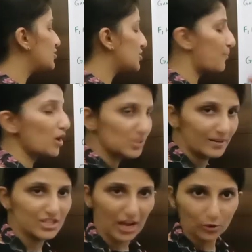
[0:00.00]
possible
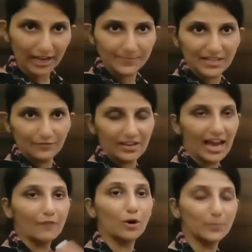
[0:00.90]
genotypes that we have
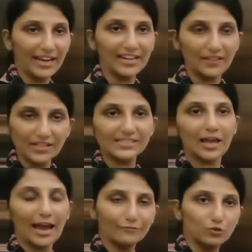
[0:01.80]
obtained in this
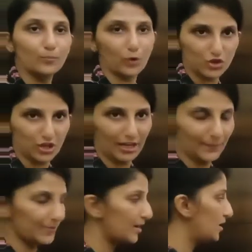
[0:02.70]
F2 progeny?
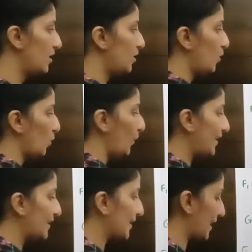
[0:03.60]
We can
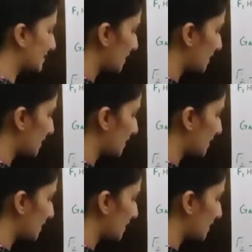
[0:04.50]
get